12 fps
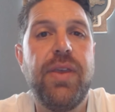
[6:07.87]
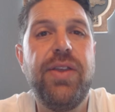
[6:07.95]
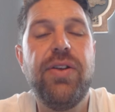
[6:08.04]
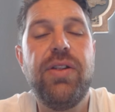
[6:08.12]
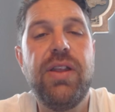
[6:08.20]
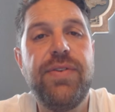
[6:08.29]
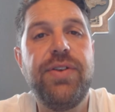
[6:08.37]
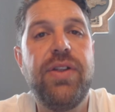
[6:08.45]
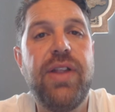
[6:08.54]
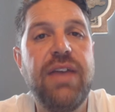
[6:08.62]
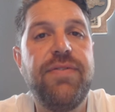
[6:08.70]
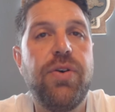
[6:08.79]
you're living your
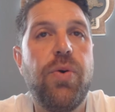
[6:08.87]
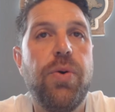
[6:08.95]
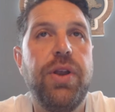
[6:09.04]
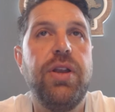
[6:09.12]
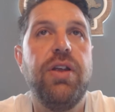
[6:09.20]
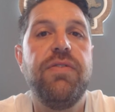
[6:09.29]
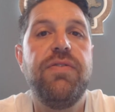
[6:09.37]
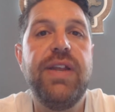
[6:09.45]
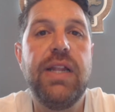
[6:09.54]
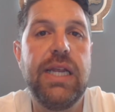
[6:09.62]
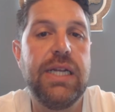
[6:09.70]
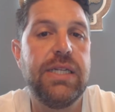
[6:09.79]
life according to your
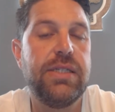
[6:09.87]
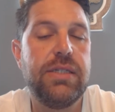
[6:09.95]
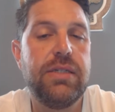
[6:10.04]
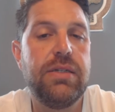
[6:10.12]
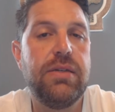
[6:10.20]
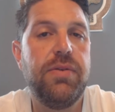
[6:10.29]
feelings.